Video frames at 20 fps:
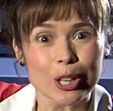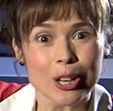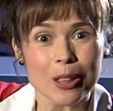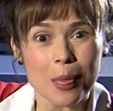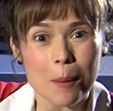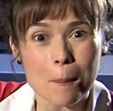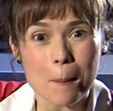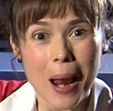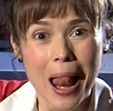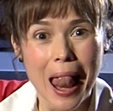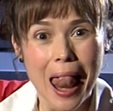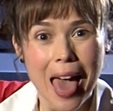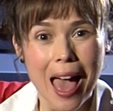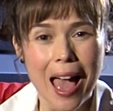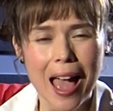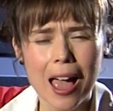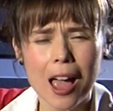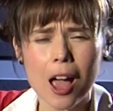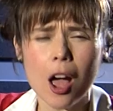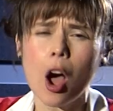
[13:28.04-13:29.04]
So when you
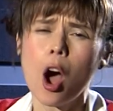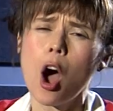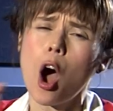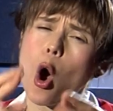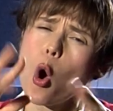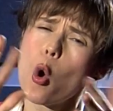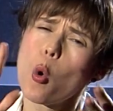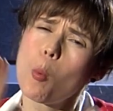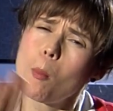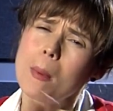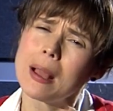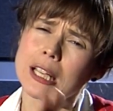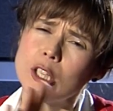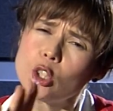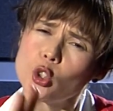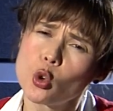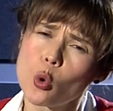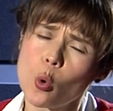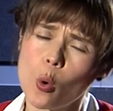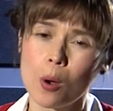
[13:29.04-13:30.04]
watch the broadcast
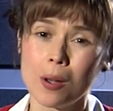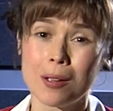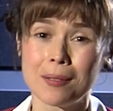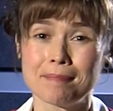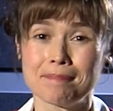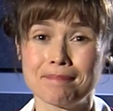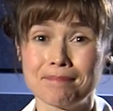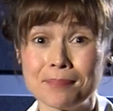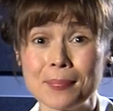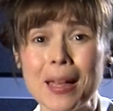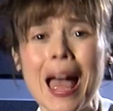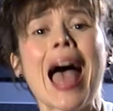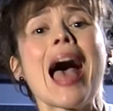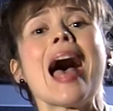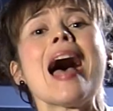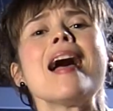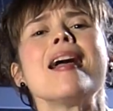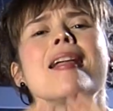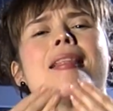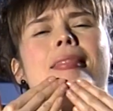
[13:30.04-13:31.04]
on the 19th of
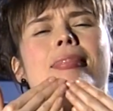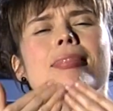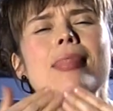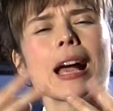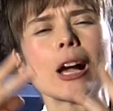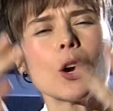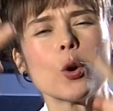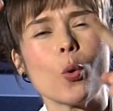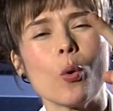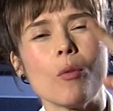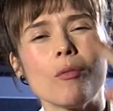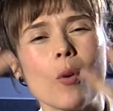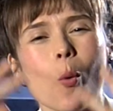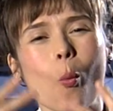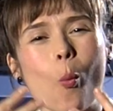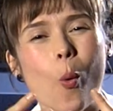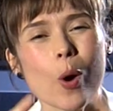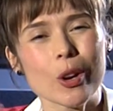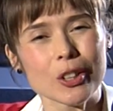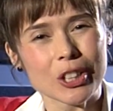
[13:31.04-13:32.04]
November, we hope you
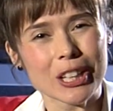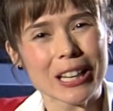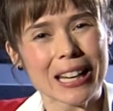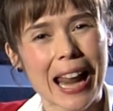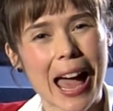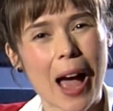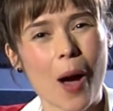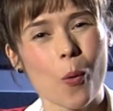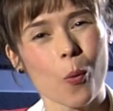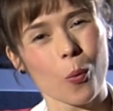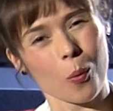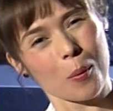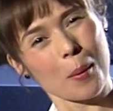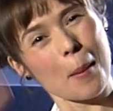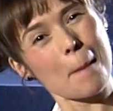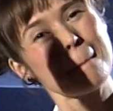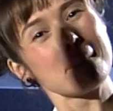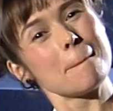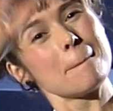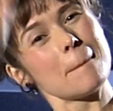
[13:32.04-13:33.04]
really enjoy the play.
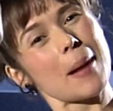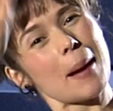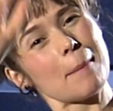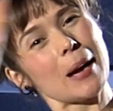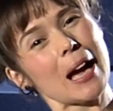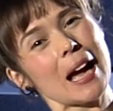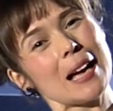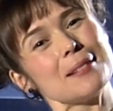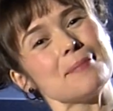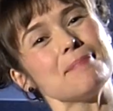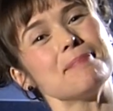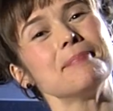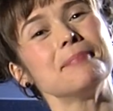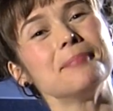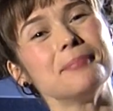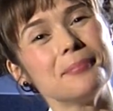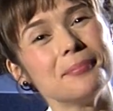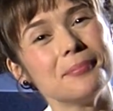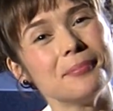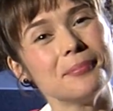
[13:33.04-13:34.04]
And thank you ever so
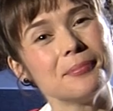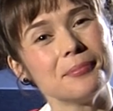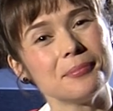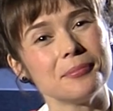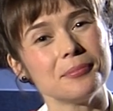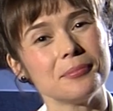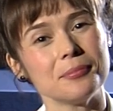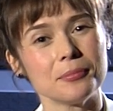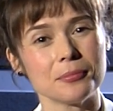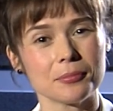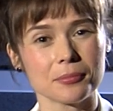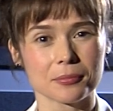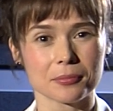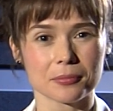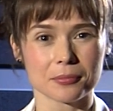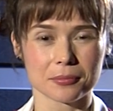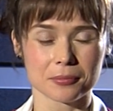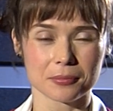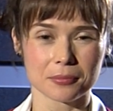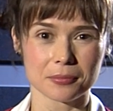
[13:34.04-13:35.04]
much for watching now.
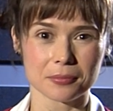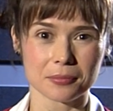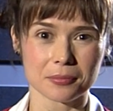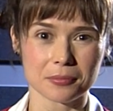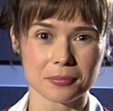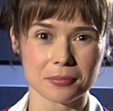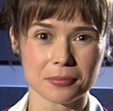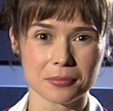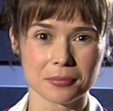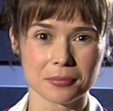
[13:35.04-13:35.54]
Bye-bye.